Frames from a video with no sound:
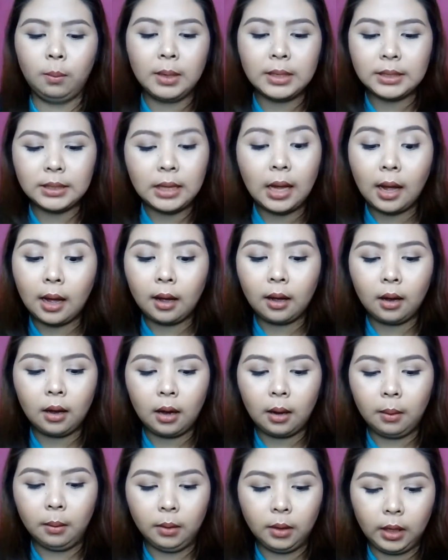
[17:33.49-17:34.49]
Basta,
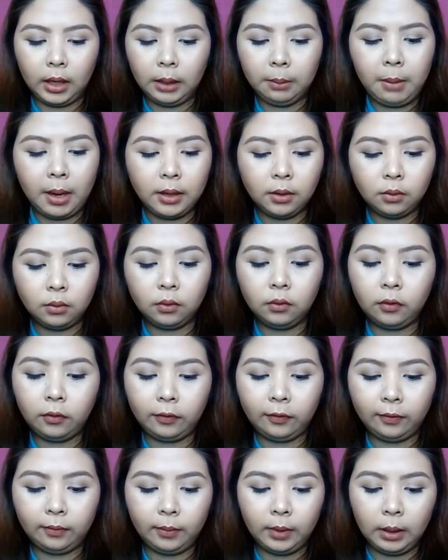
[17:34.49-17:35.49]
iba yung
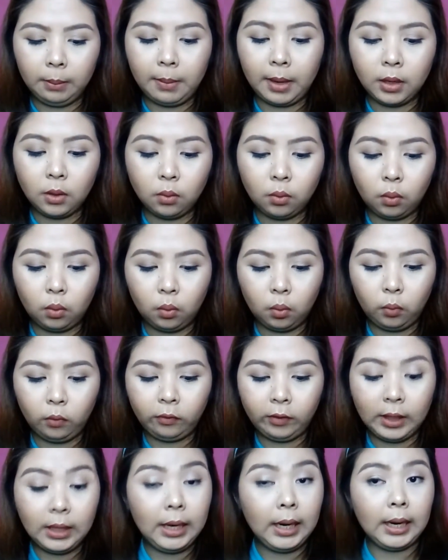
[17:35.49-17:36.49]

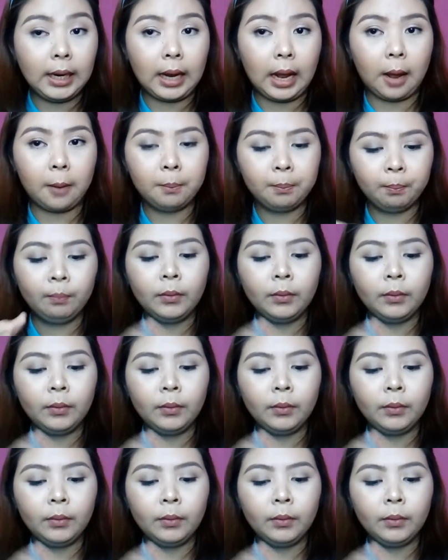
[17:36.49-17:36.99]
feeling niya.